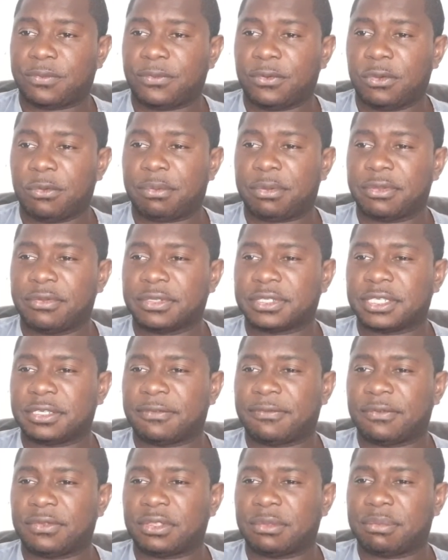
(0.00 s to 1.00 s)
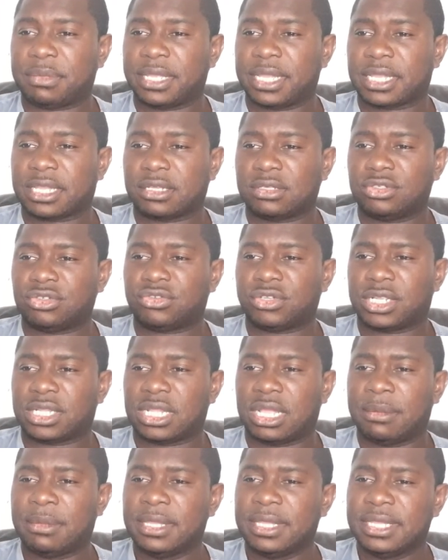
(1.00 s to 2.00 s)
4 appearances for the Black Country
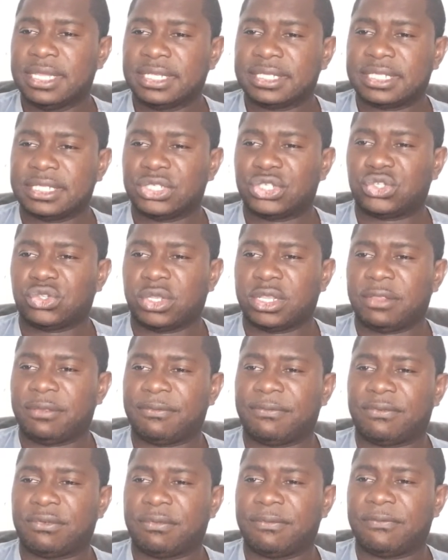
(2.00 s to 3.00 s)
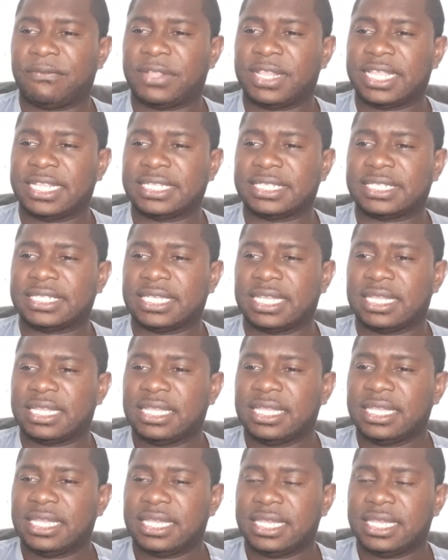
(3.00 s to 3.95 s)
club since joining from Valencia